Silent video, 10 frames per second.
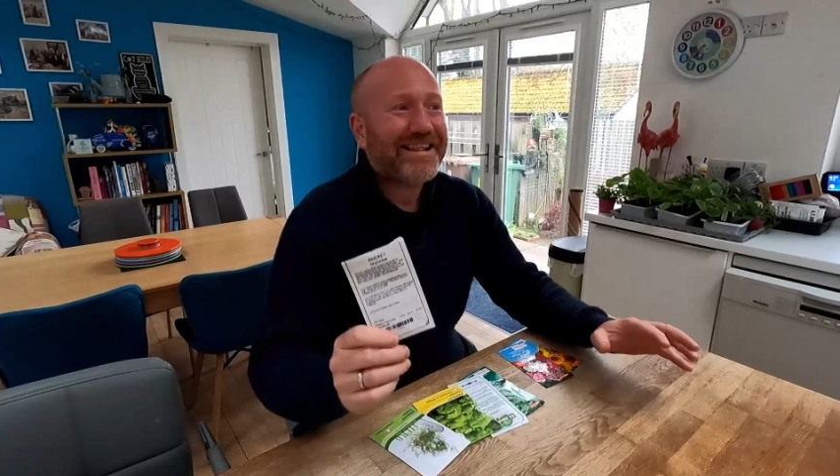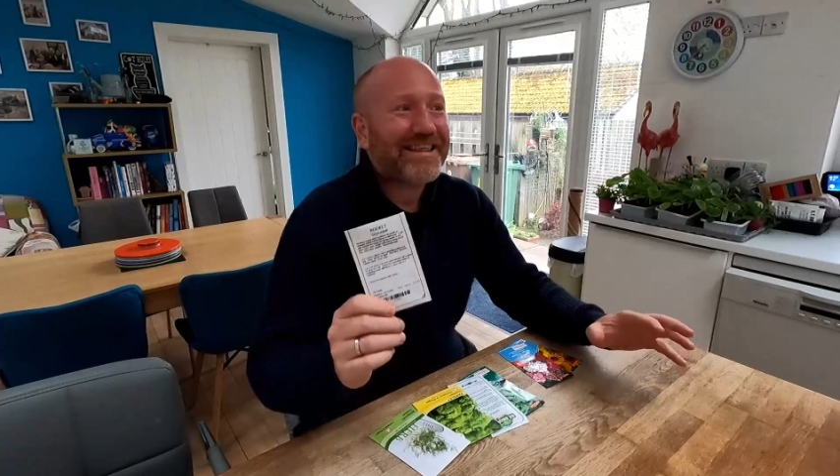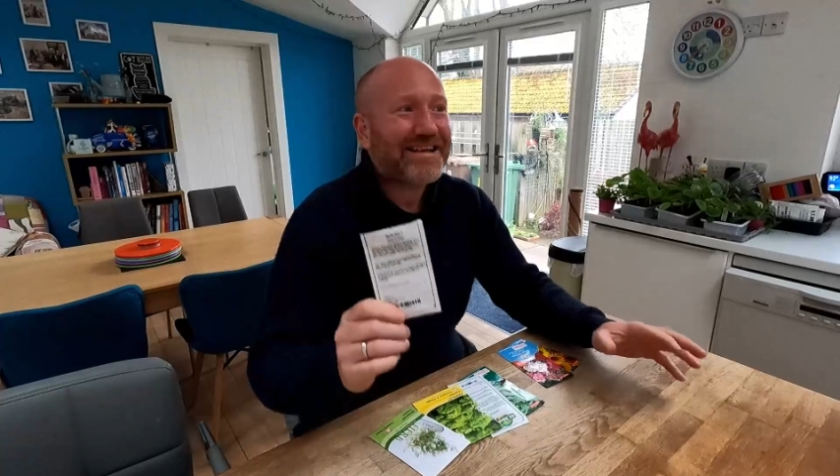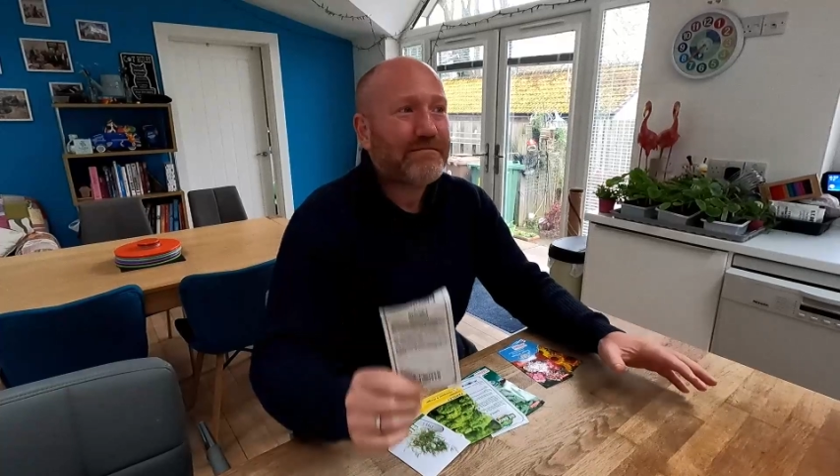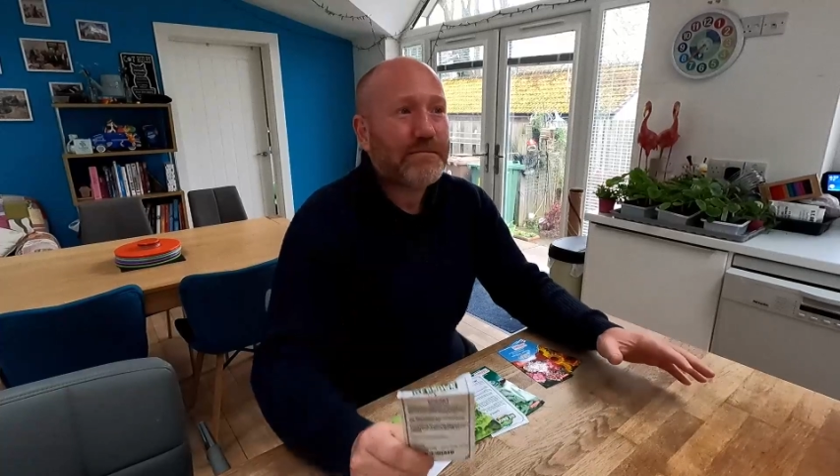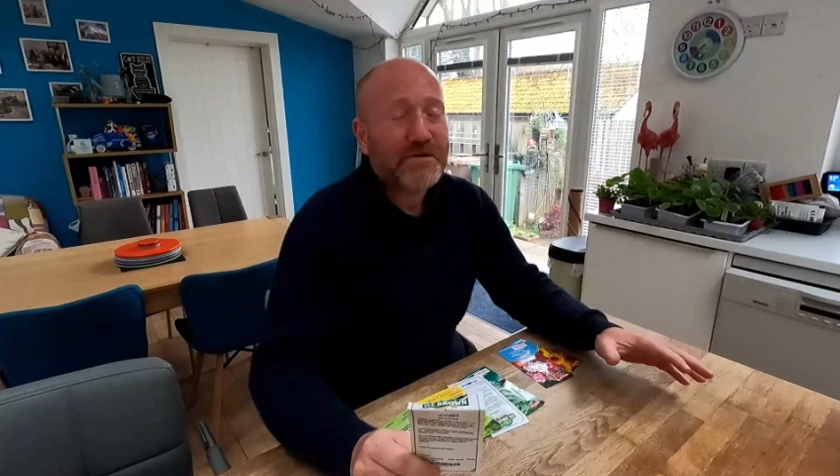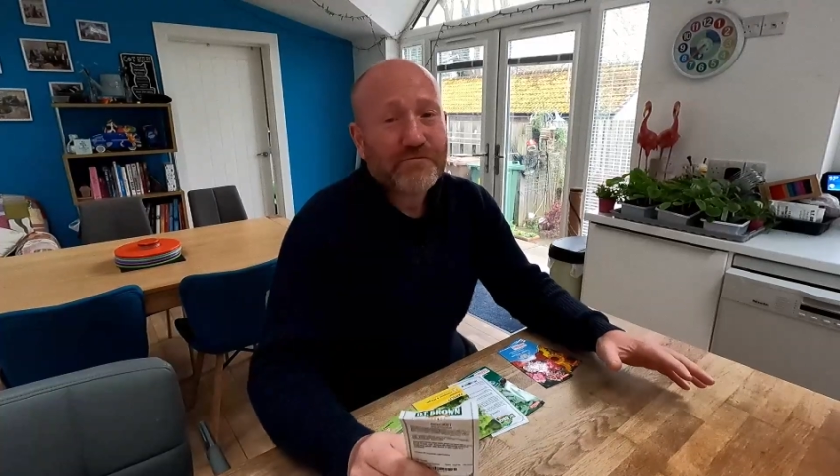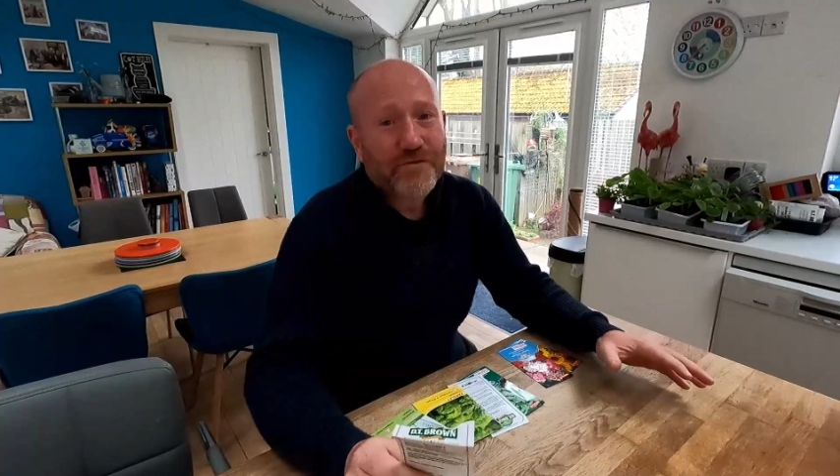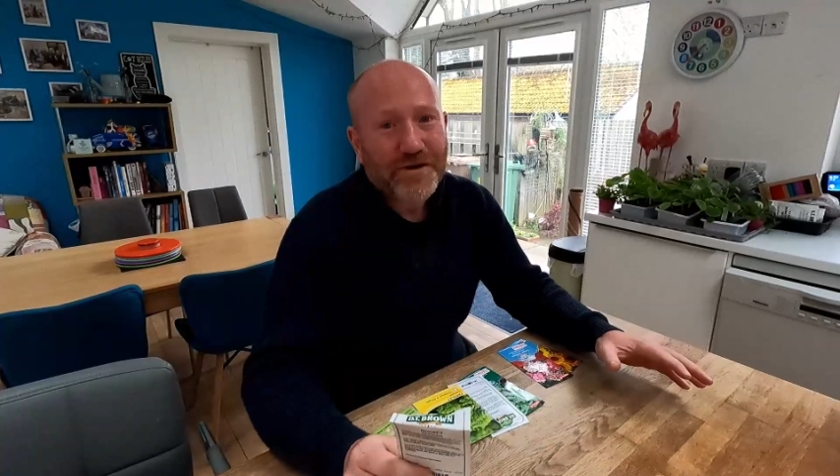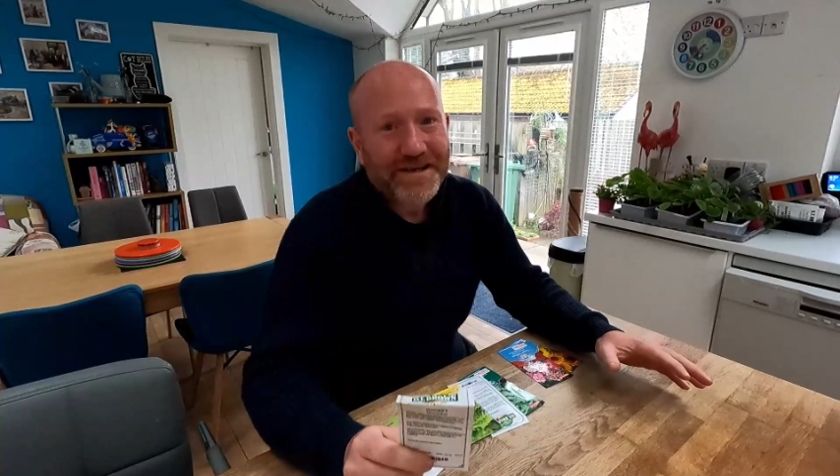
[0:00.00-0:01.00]
the thing to remember,
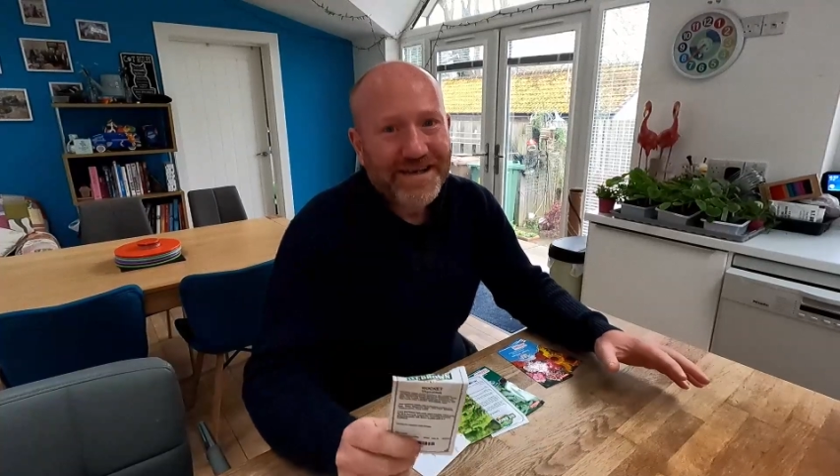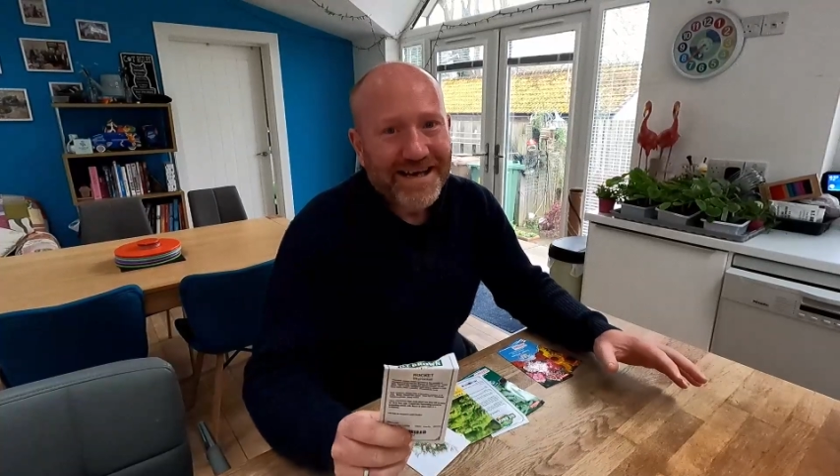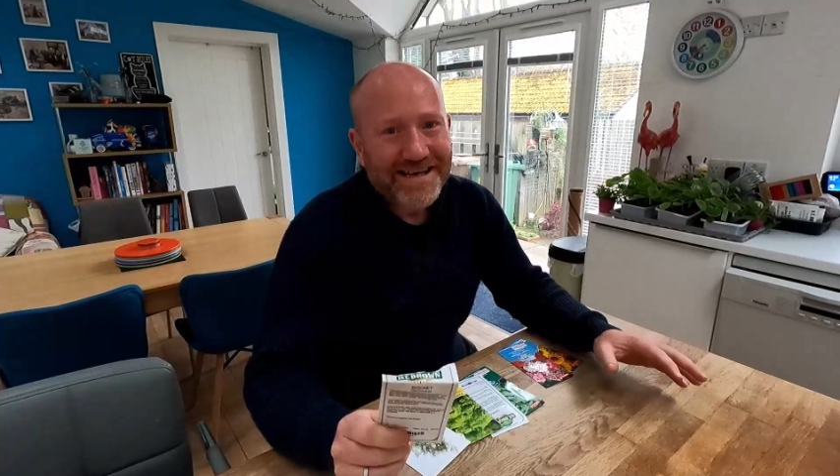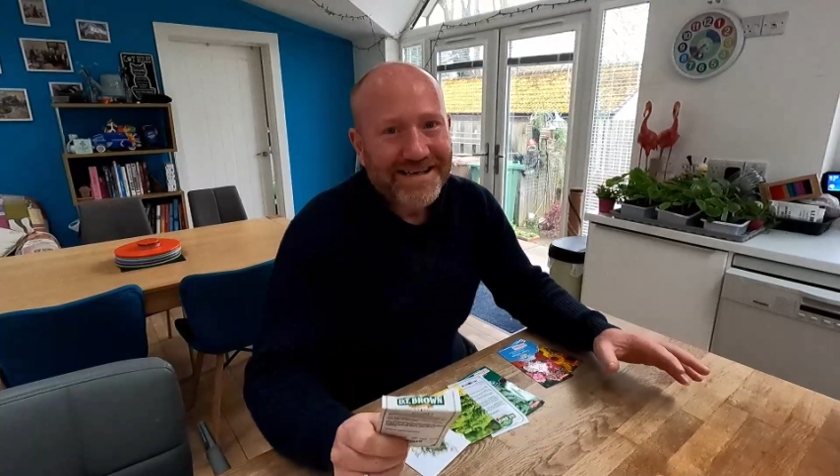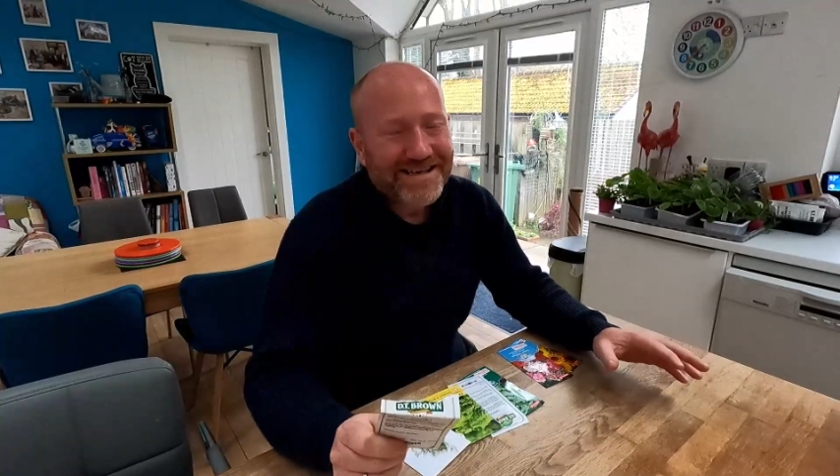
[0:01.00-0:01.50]
Rocket, yeah,